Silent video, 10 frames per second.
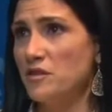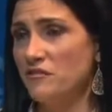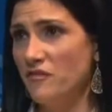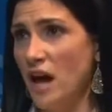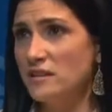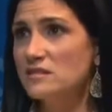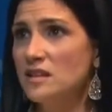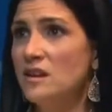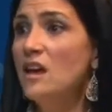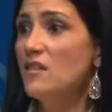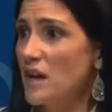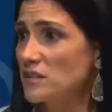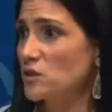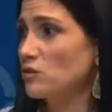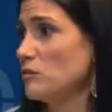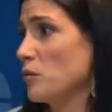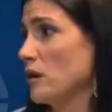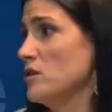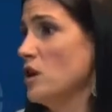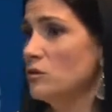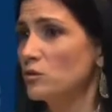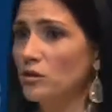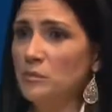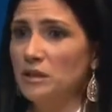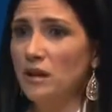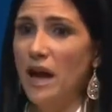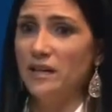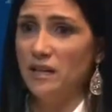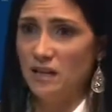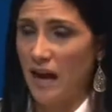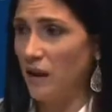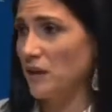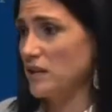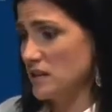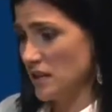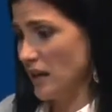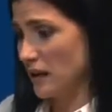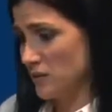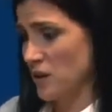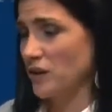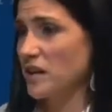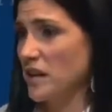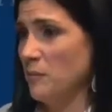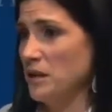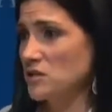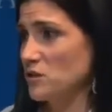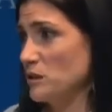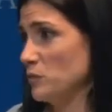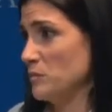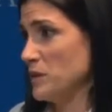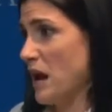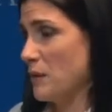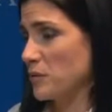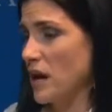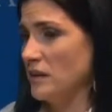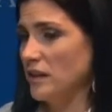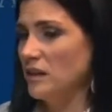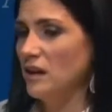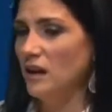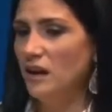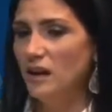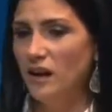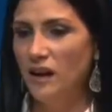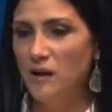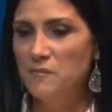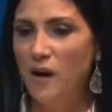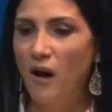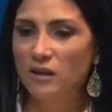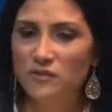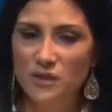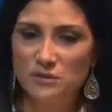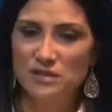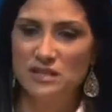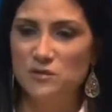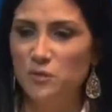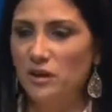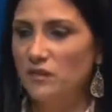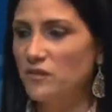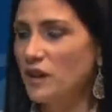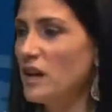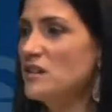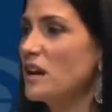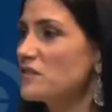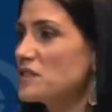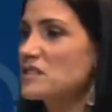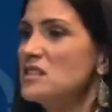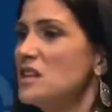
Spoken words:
the fence. And that's a group where a known criminal hid out in their encampment so he wouldn't be apprehended. All of those things and none of this,